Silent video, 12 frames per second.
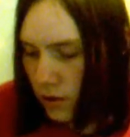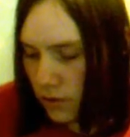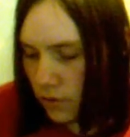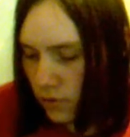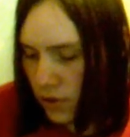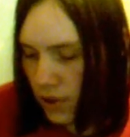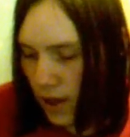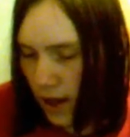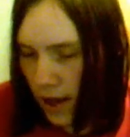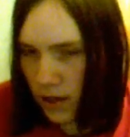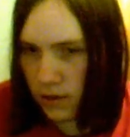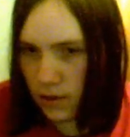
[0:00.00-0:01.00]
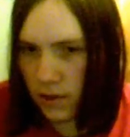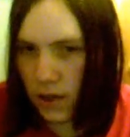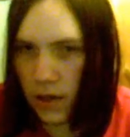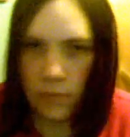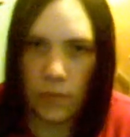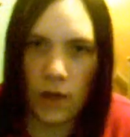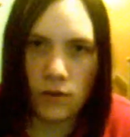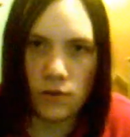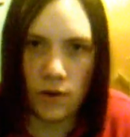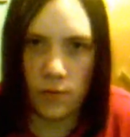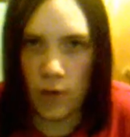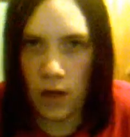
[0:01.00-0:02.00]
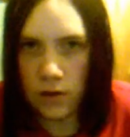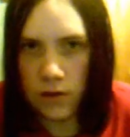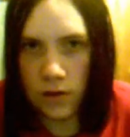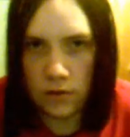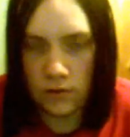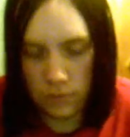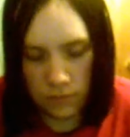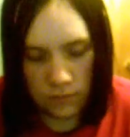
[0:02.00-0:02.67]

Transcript: use it as a Sega Mega Drive Mark II.